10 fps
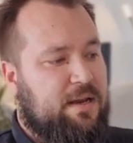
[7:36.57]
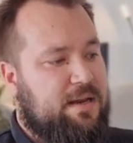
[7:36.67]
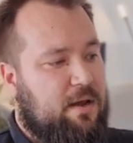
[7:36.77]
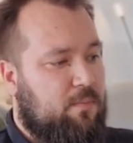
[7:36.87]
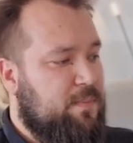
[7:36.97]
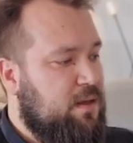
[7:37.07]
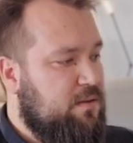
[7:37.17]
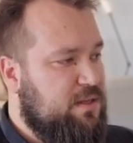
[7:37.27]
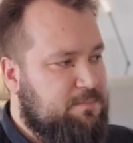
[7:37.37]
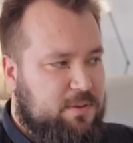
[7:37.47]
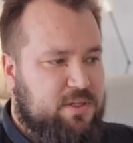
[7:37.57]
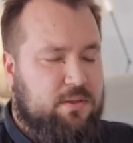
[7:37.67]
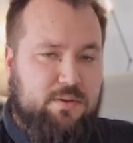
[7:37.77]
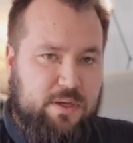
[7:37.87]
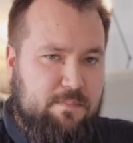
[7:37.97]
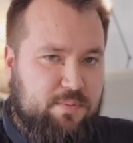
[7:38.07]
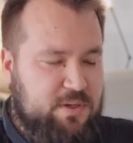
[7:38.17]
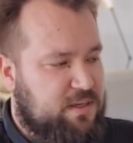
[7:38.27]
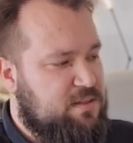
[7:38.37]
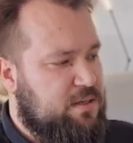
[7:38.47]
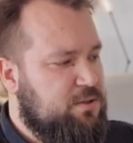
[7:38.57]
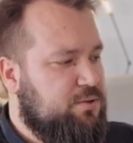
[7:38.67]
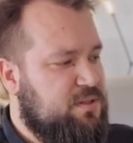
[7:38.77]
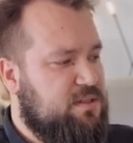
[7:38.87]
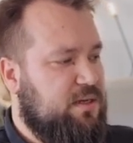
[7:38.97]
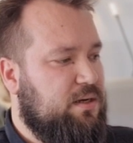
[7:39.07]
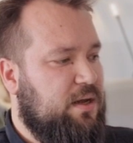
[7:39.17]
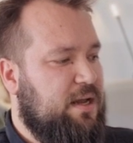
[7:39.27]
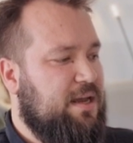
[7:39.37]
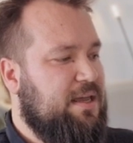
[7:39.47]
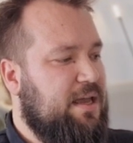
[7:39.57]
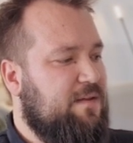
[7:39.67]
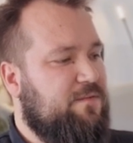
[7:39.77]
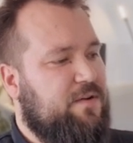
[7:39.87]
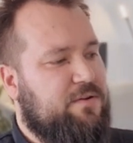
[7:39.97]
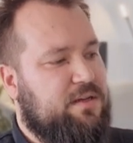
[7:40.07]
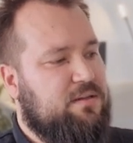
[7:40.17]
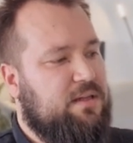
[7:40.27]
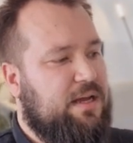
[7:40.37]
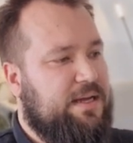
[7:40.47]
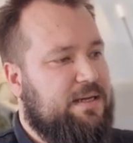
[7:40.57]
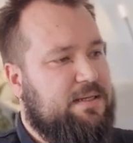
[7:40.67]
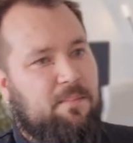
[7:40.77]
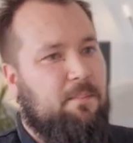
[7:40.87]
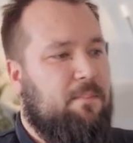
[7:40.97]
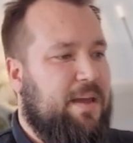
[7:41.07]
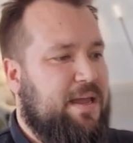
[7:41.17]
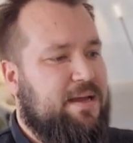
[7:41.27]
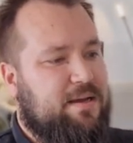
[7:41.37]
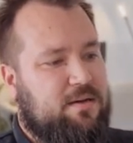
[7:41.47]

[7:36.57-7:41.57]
Now, this particular input is interesting, and again, very unlike Make,